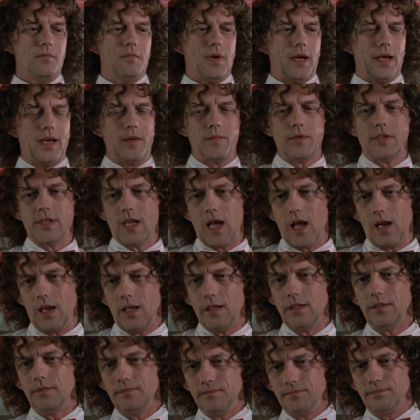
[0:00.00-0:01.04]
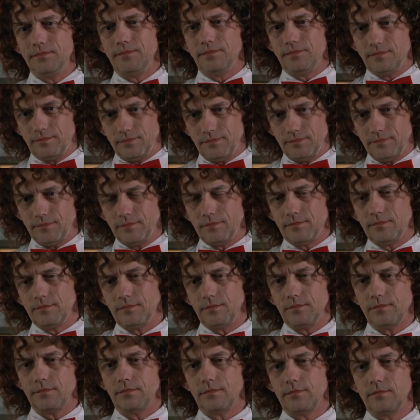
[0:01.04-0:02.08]
My name is Alan,
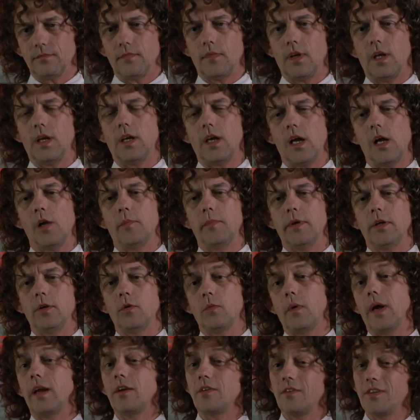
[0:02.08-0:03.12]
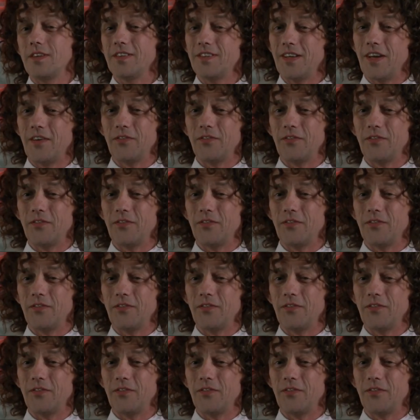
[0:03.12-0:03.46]
and I'll be your waiter this